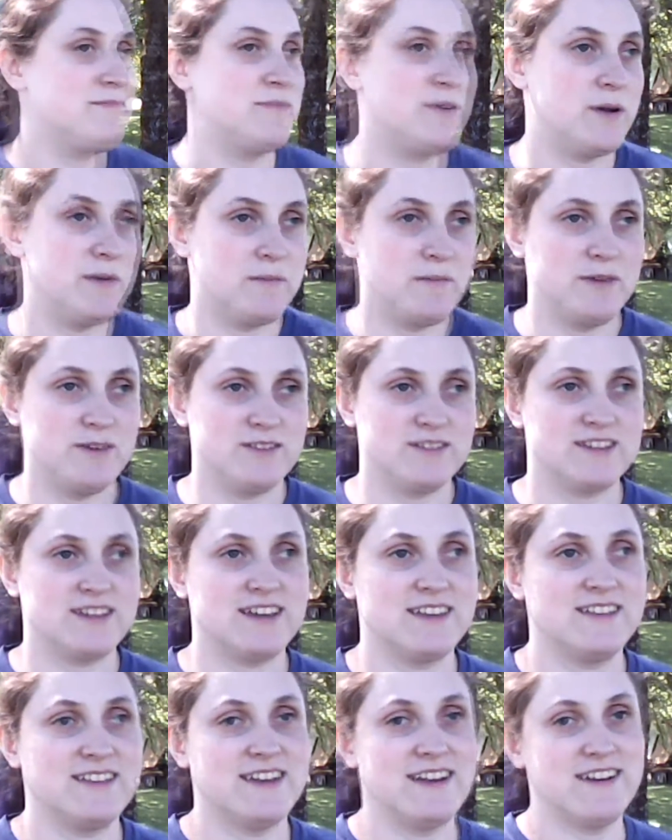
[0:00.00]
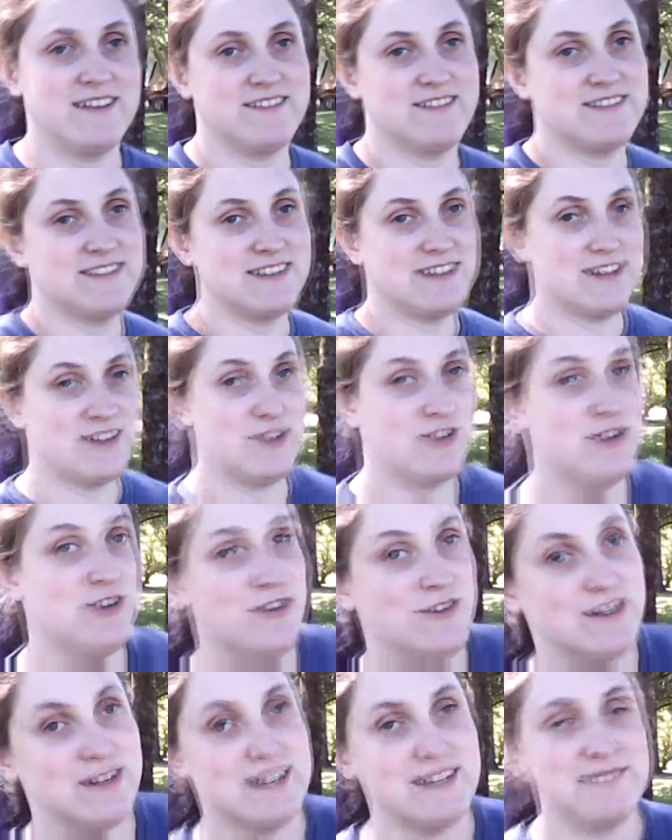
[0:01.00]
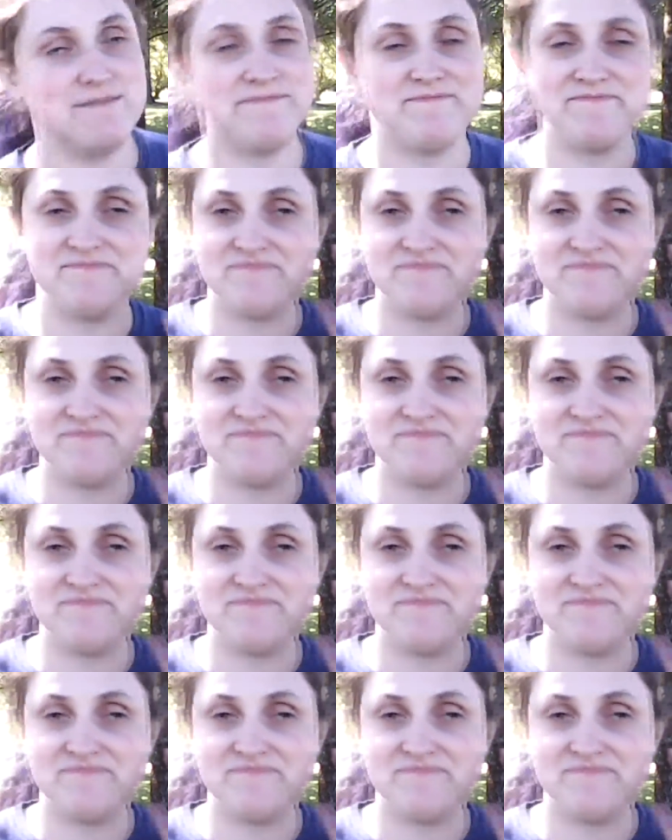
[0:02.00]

put music in there and sing to it.